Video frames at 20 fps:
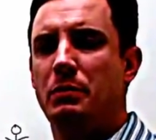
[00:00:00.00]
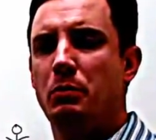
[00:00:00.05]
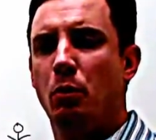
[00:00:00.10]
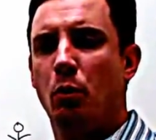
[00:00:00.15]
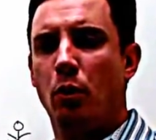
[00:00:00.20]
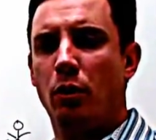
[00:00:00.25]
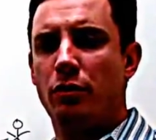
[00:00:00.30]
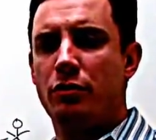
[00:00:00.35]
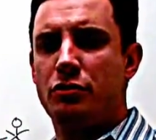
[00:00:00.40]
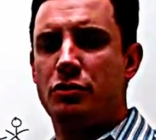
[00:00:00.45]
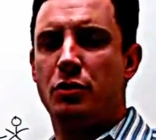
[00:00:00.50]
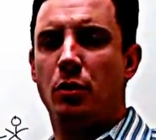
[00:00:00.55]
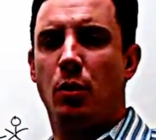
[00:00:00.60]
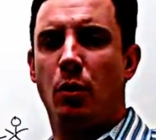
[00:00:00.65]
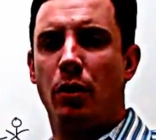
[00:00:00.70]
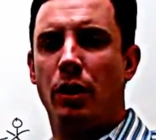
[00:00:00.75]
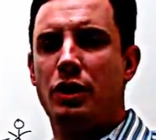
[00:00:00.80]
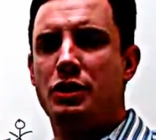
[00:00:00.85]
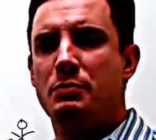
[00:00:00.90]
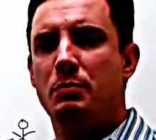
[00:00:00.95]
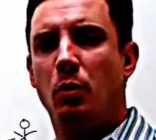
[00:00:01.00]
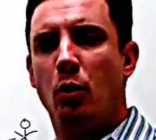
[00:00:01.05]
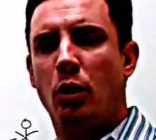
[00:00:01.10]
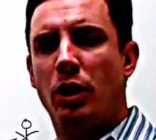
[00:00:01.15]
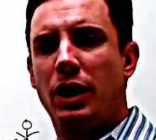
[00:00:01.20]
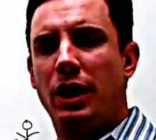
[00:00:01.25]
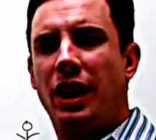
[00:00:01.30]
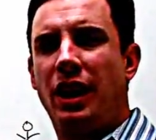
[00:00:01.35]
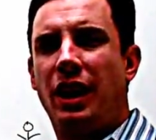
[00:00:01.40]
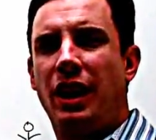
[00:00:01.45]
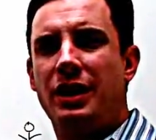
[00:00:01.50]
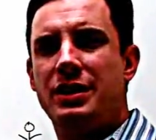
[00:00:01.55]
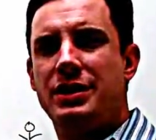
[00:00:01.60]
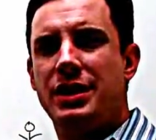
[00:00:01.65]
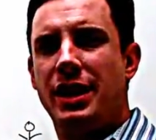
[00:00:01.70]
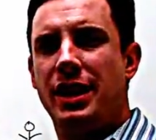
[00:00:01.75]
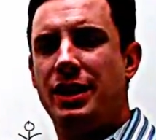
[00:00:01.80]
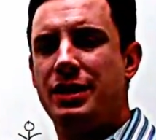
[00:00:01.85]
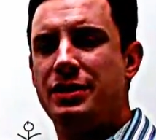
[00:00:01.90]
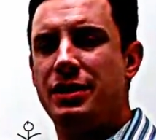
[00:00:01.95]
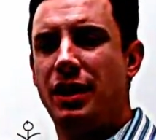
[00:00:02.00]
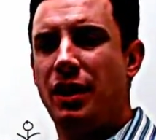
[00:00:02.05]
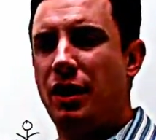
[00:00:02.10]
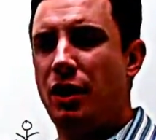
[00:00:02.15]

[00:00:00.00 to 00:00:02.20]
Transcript: more storage, more content,